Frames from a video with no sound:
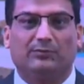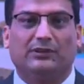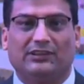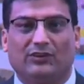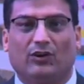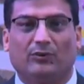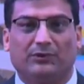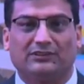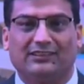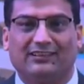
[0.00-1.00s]
budget got
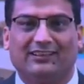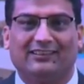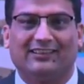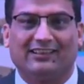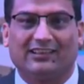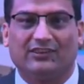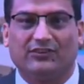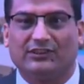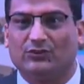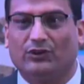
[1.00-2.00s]
presented in their
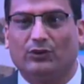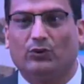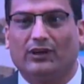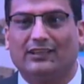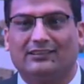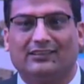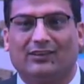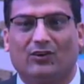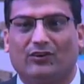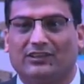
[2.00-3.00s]
country. So in US, in
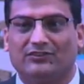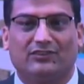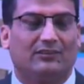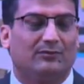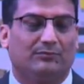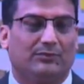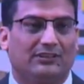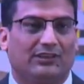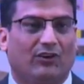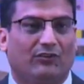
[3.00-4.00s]
the Congressional
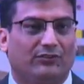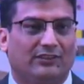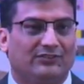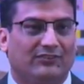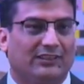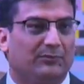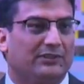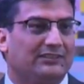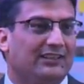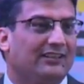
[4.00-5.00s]
Budget Office, when they
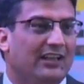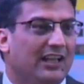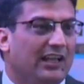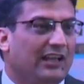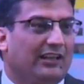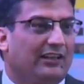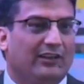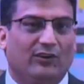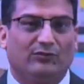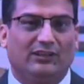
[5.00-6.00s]
present,
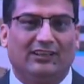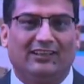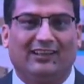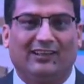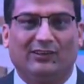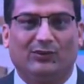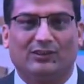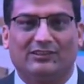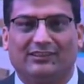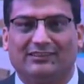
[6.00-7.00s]
none of the
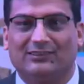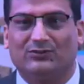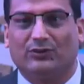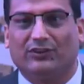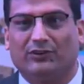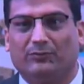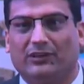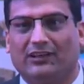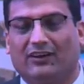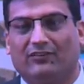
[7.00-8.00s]
US citizens would even
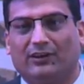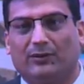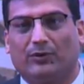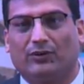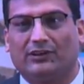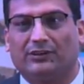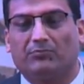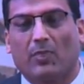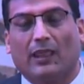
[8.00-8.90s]
be aware about it.